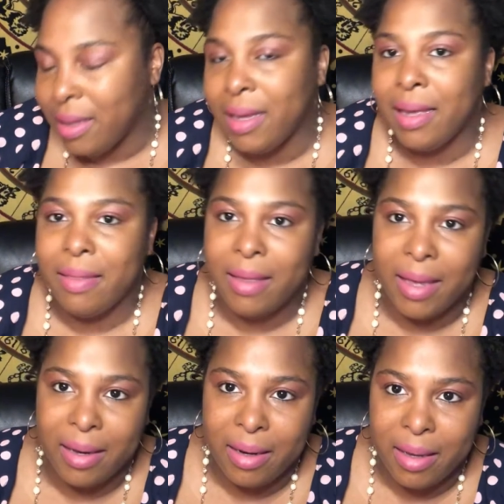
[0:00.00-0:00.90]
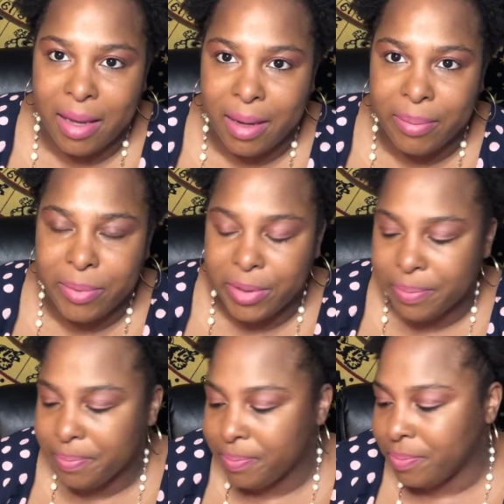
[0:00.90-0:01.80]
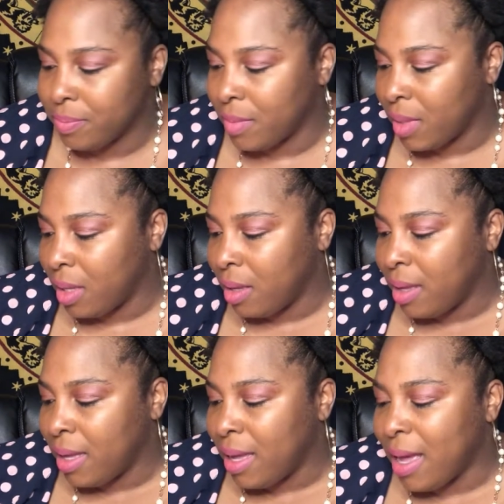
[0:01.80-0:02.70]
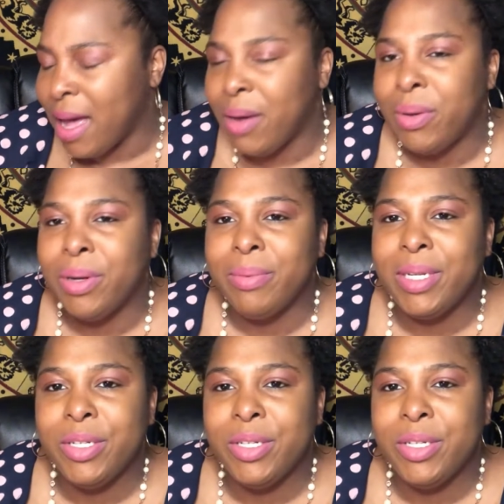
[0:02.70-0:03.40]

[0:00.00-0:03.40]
and the handicapped." How are we